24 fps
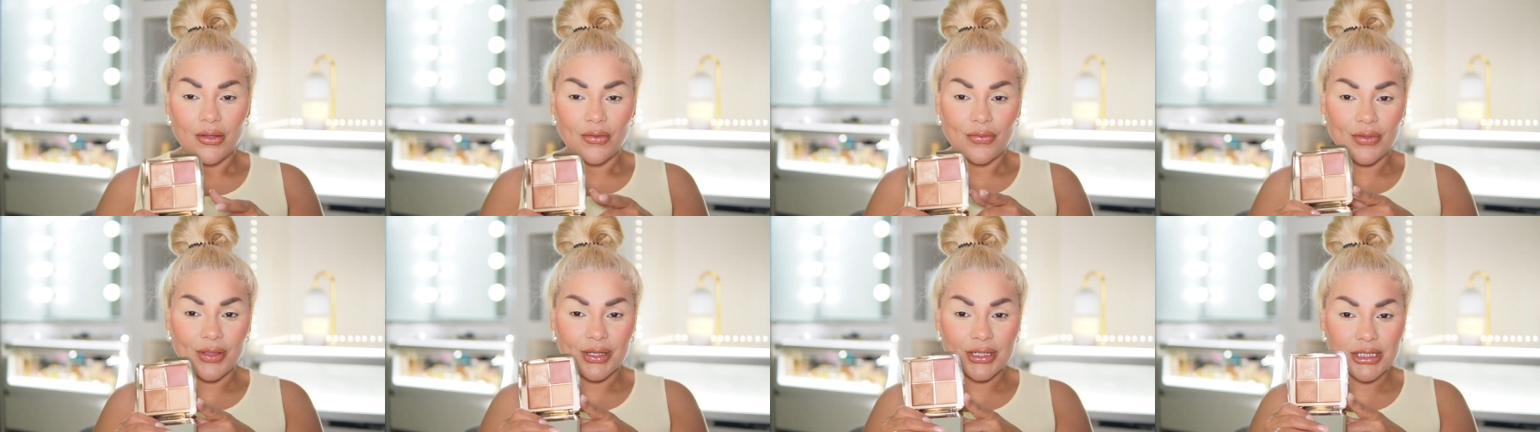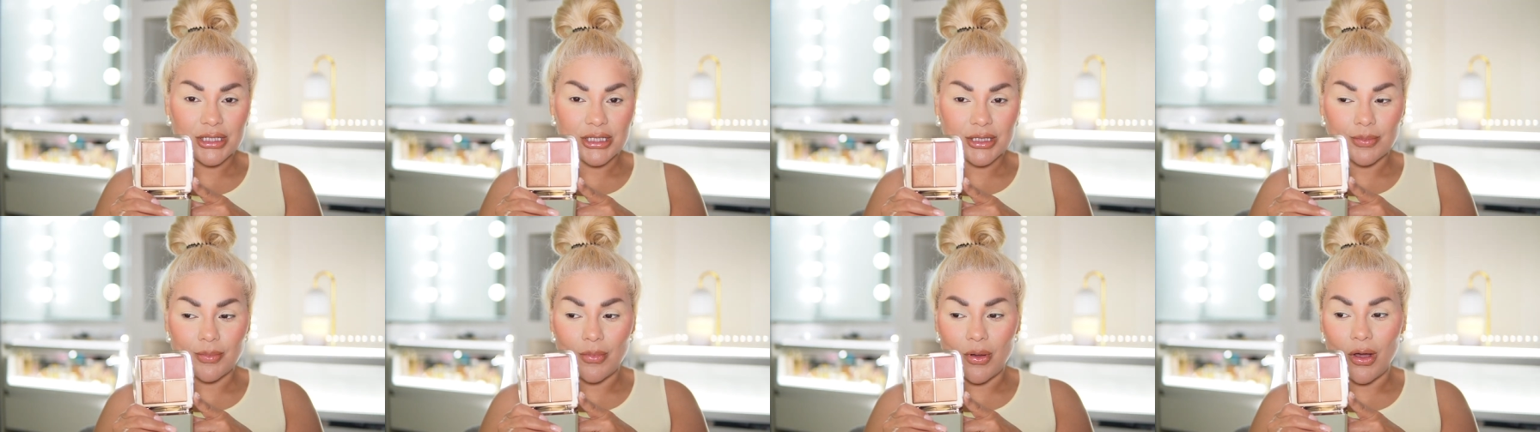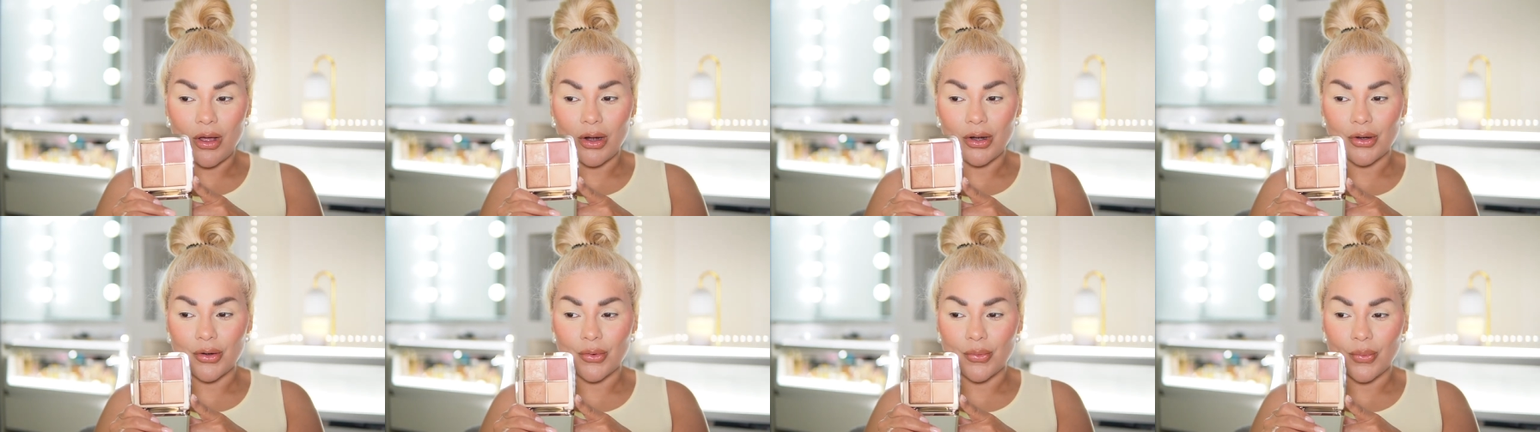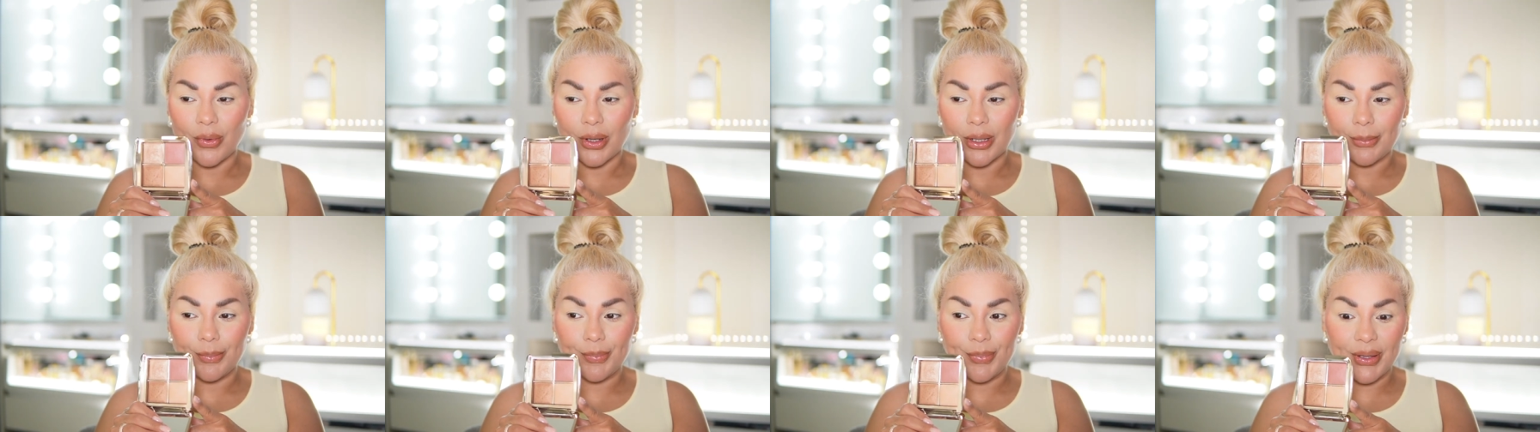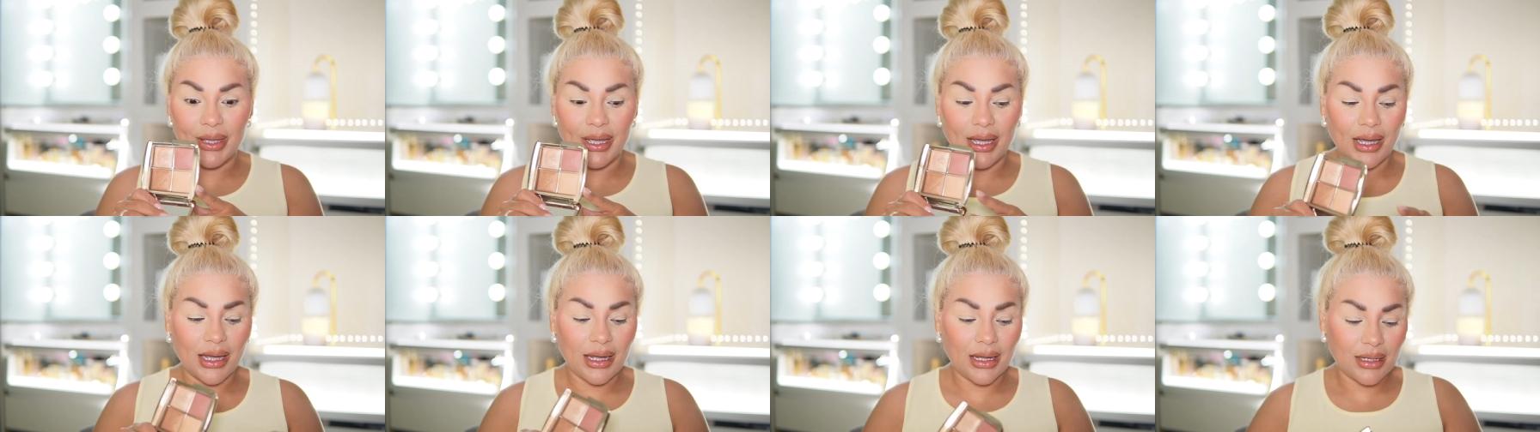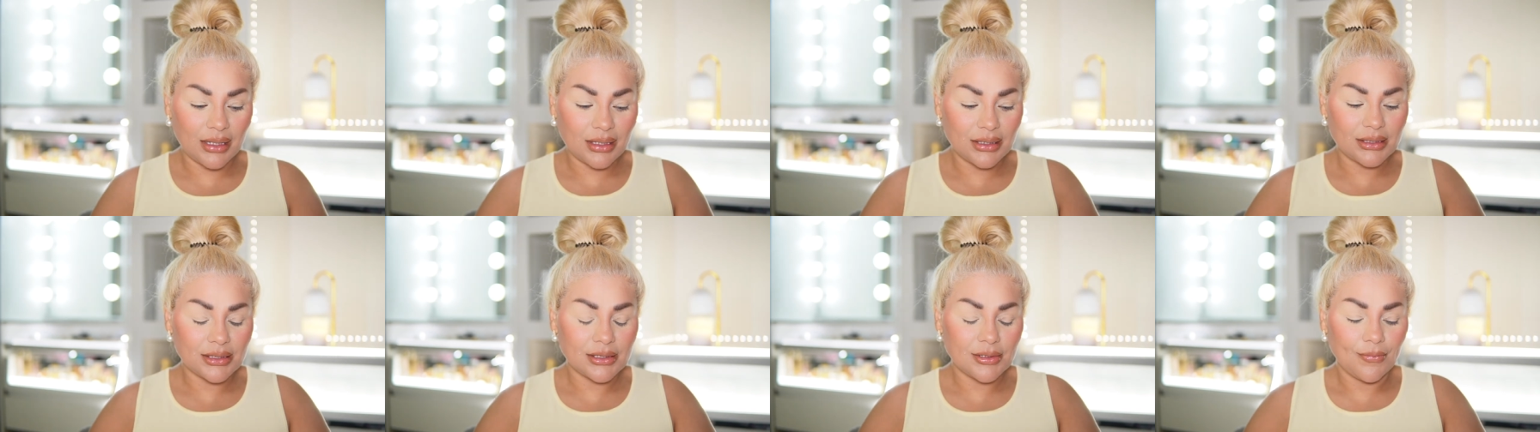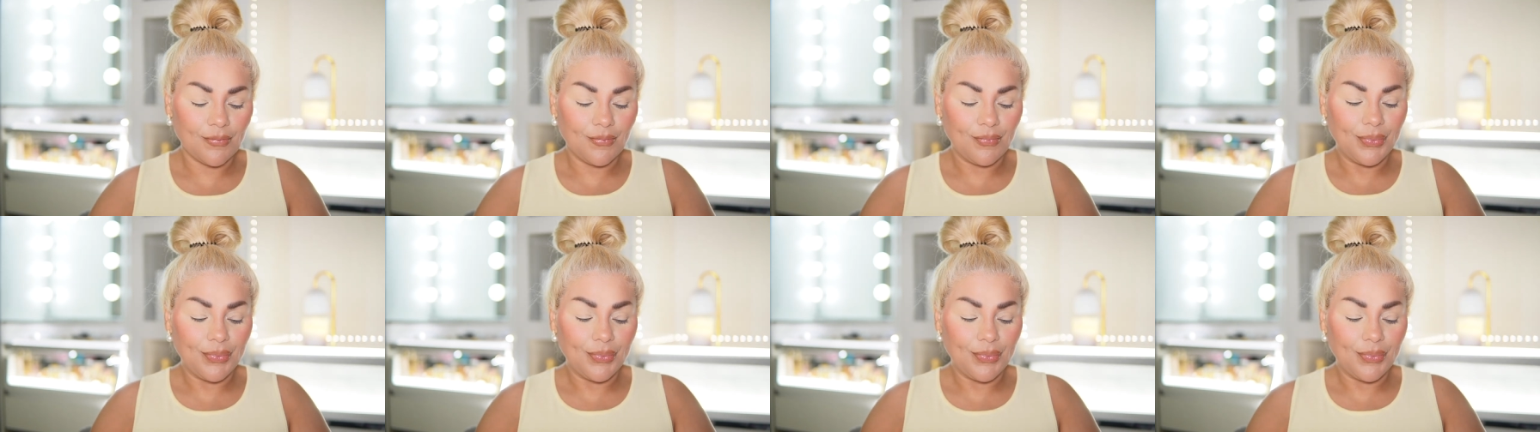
the smaller one because